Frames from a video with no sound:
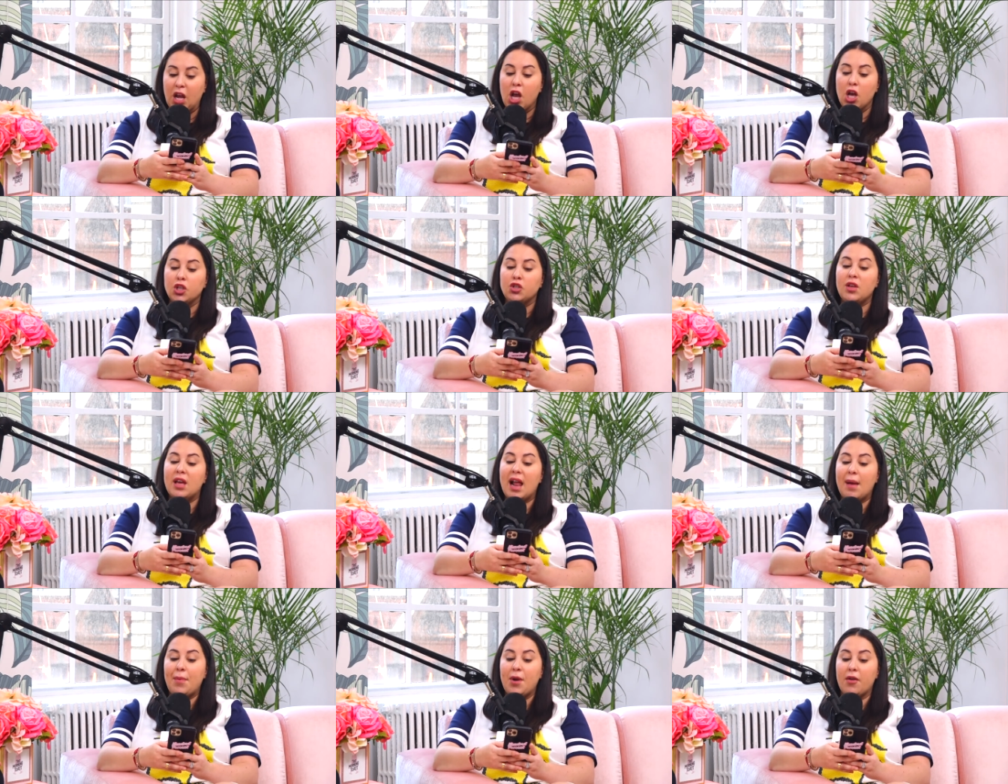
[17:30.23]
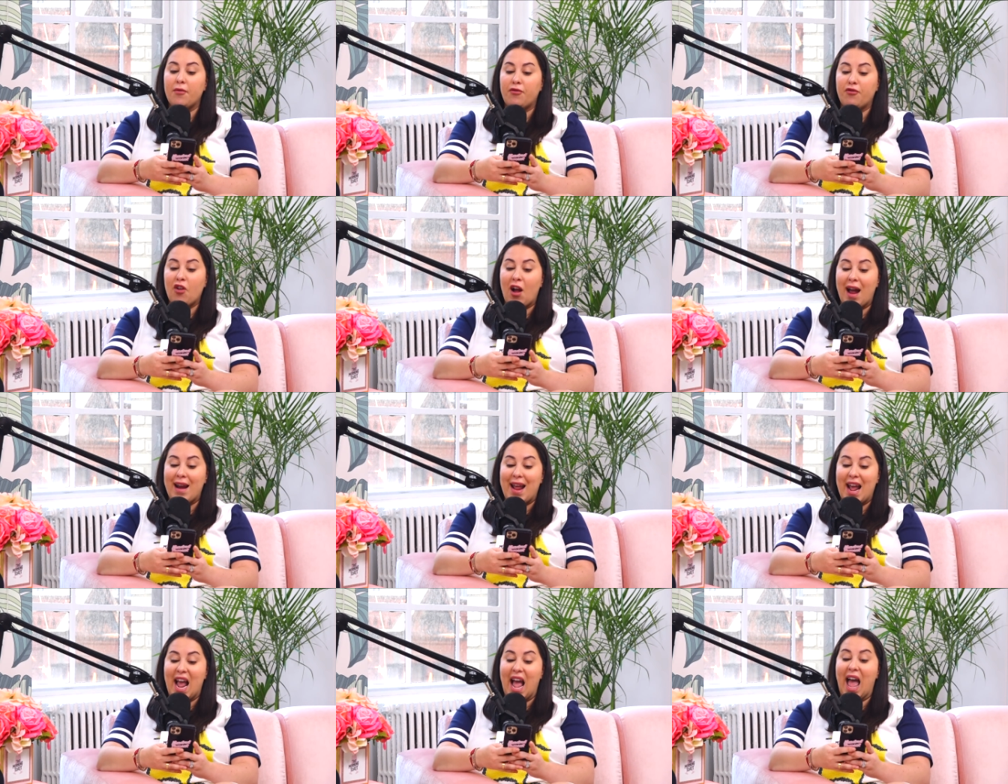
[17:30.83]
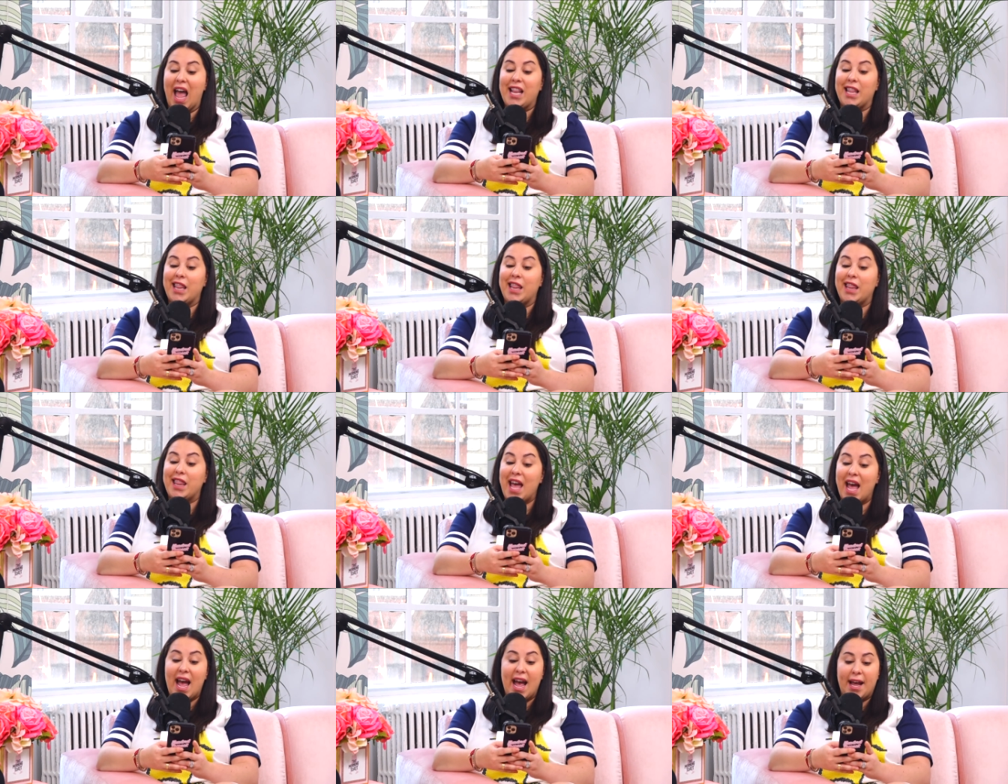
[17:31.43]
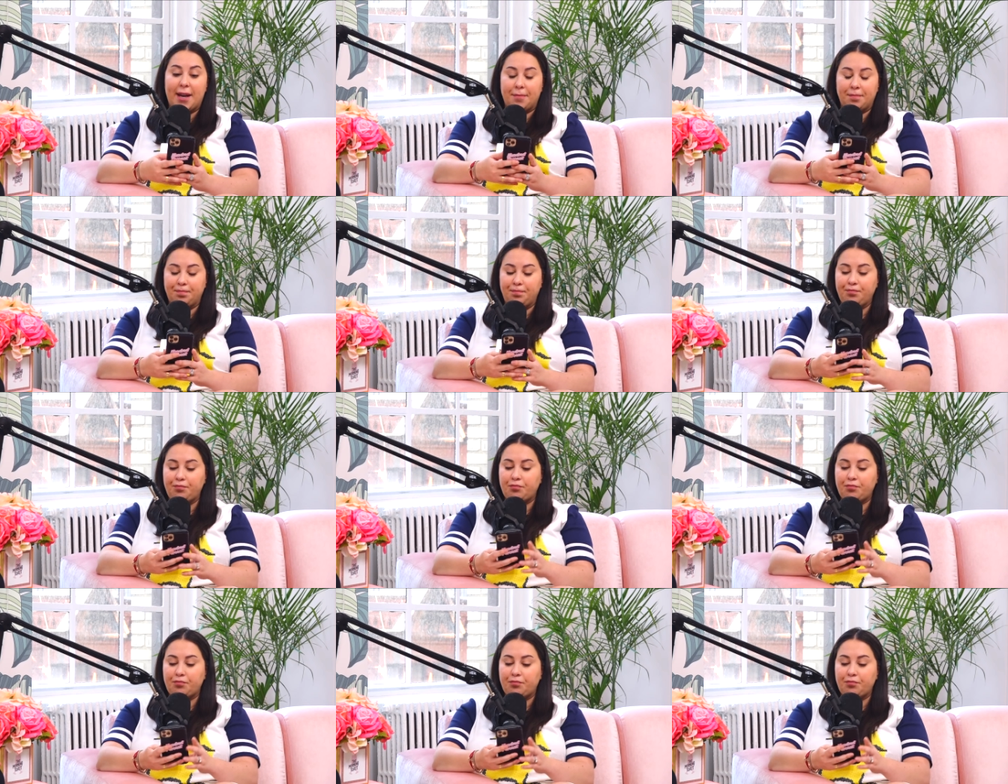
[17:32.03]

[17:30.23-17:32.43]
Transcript: So that happened on Friday, and then